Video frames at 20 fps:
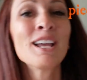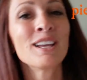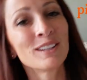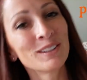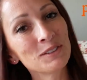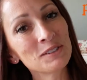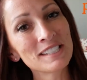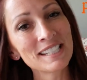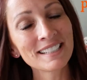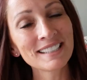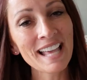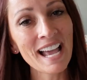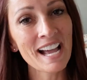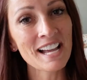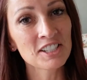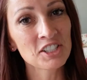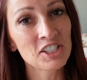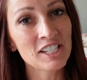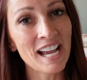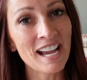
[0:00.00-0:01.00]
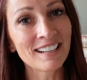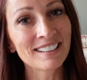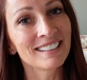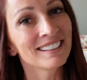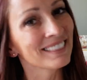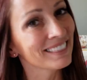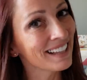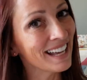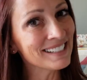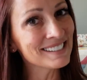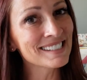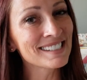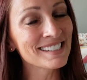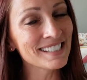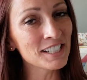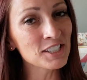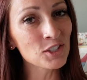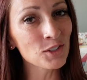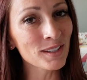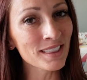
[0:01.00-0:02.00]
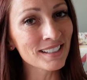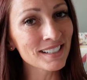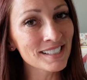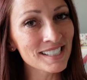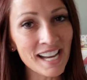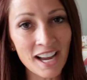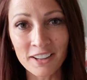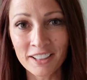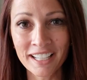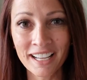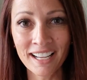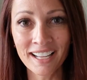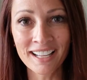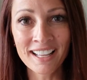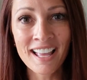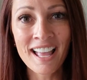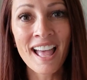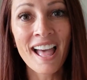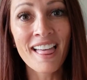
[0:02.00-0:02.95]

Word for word: using the hashtag Let's Stitch with Natalia.